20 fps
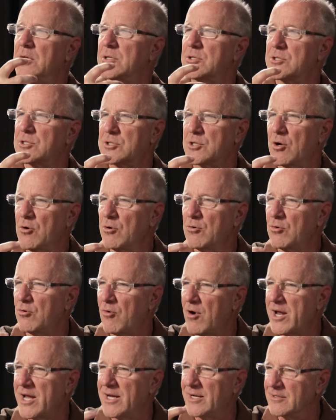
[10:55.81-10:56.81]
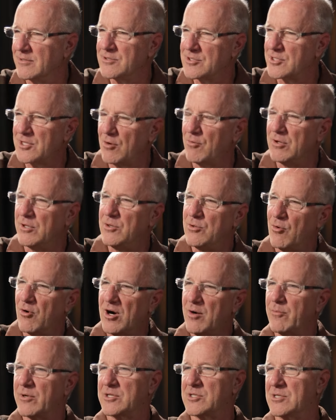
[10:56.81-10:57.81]
so great and so
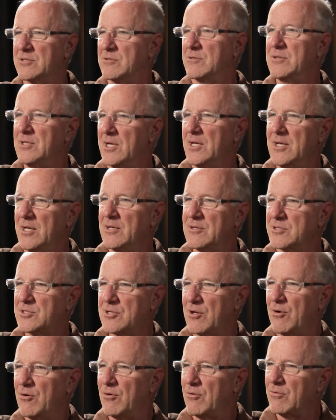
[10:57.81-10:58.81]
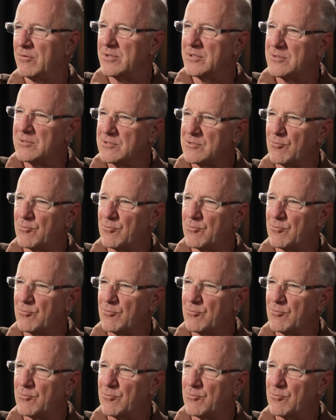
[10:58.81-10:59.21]
enormous and so